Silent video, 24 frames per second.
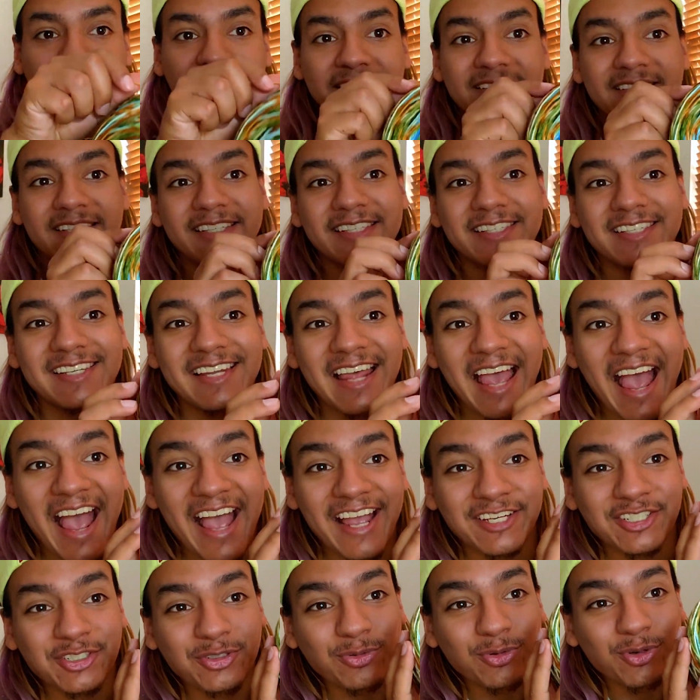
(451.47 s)
This is an
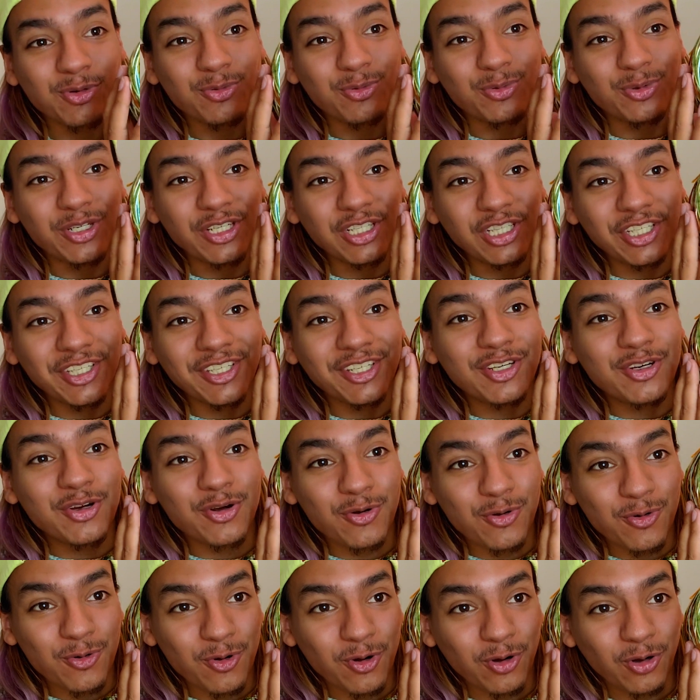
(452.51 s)
actual really
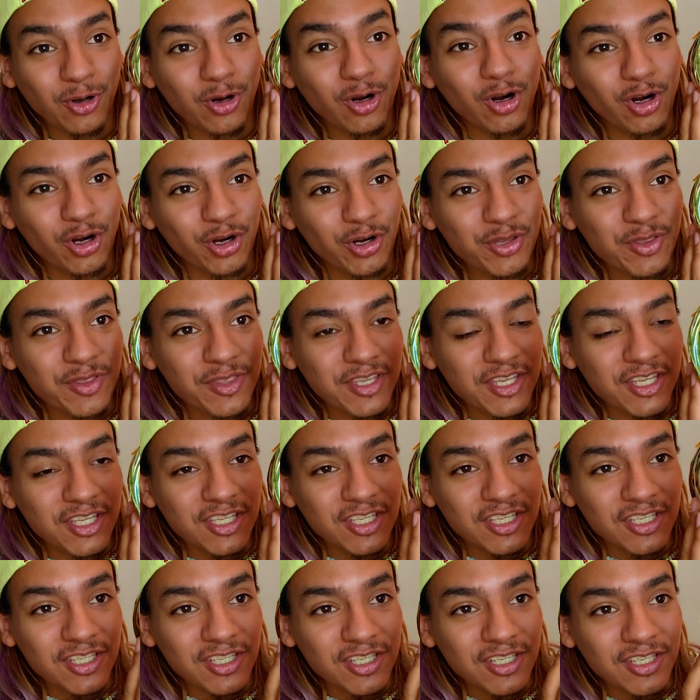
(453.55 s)
cool
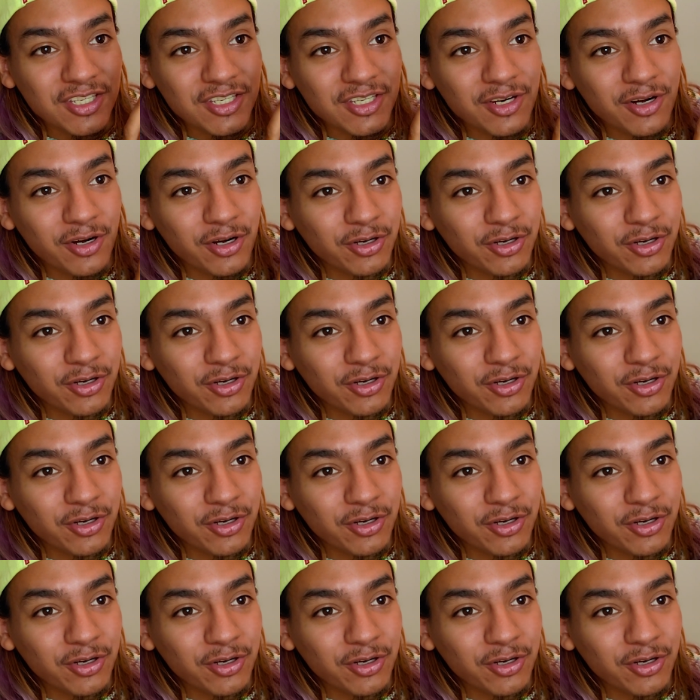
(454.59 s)
earthy,